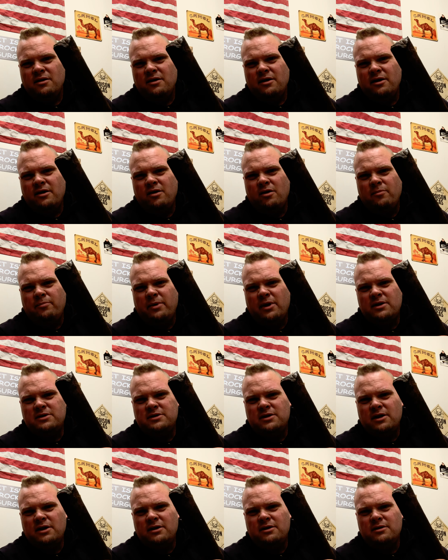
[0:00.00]
I hope that's
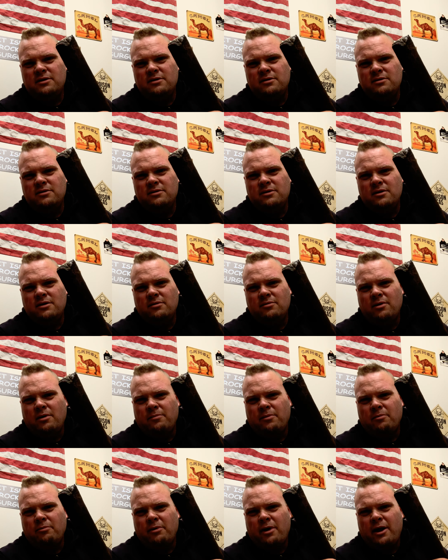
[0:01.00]
not, I
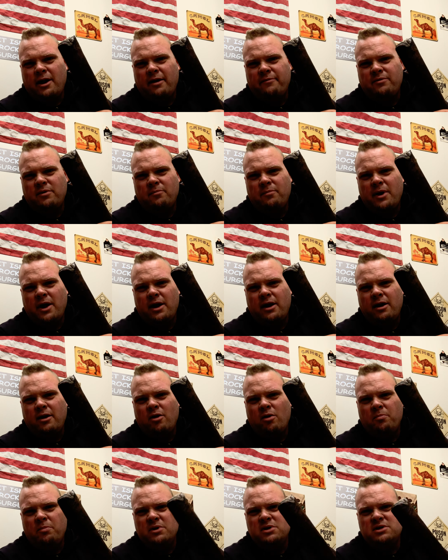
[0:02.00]
mean, right off the bat, I
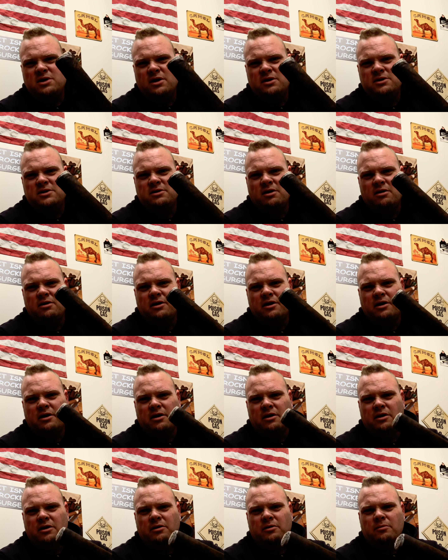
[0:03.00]
hope it's not starting to
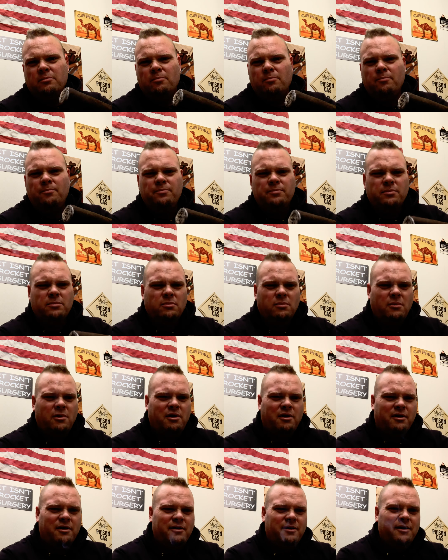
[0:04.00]
canoe. I
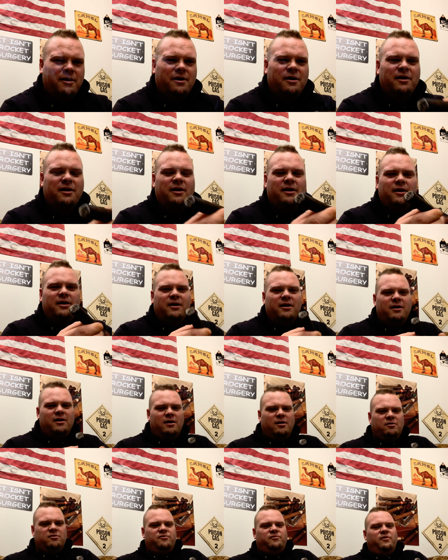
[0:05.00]

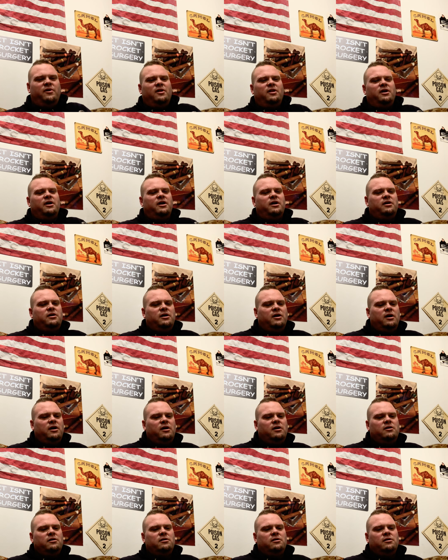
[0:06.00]
was feeling it
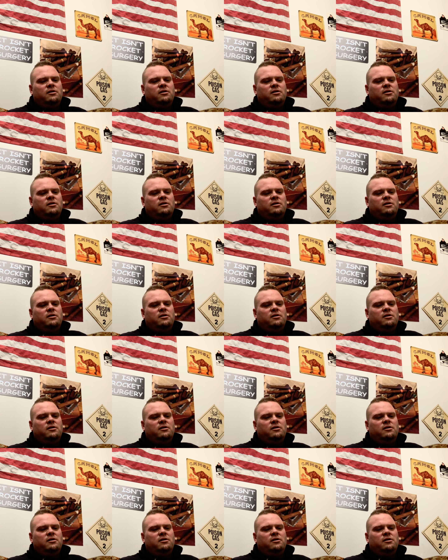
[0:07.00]
and